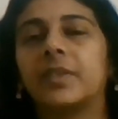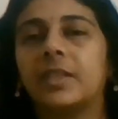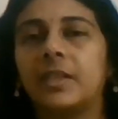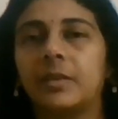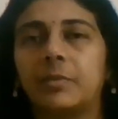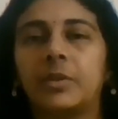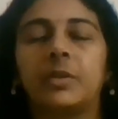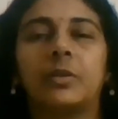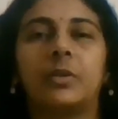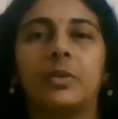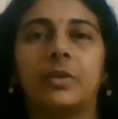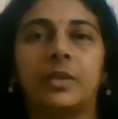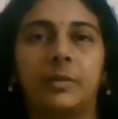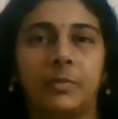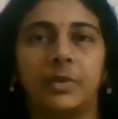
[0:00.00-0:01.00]

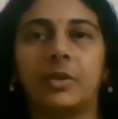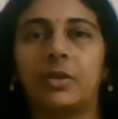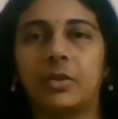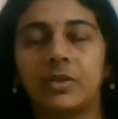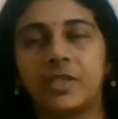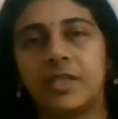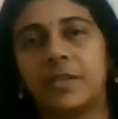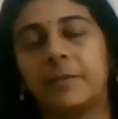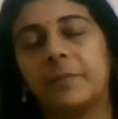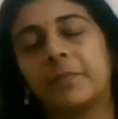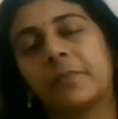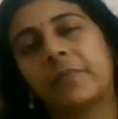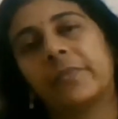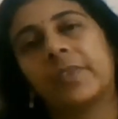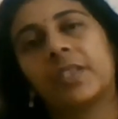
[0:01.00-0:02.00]
immunology,
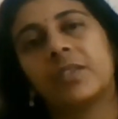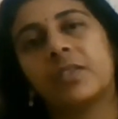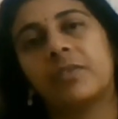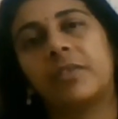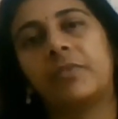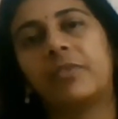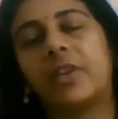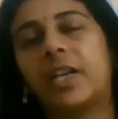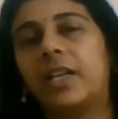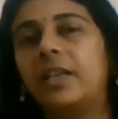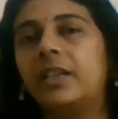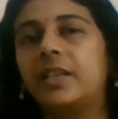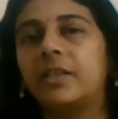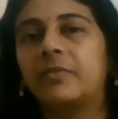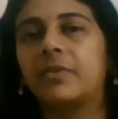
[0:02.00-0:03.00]
so we
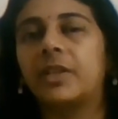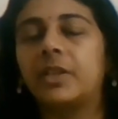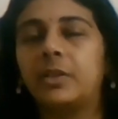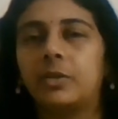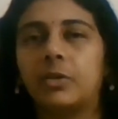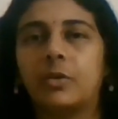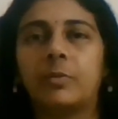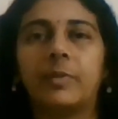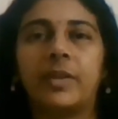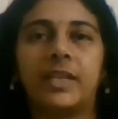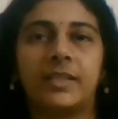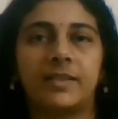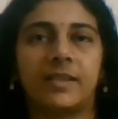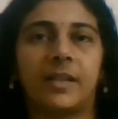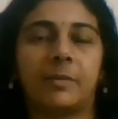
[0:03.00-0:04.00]
find different
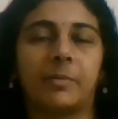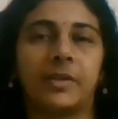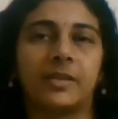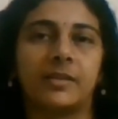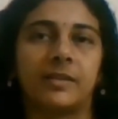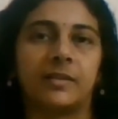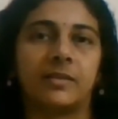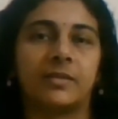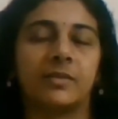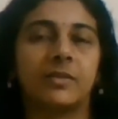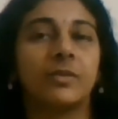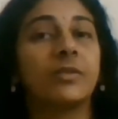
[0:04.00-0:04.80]
domains are present.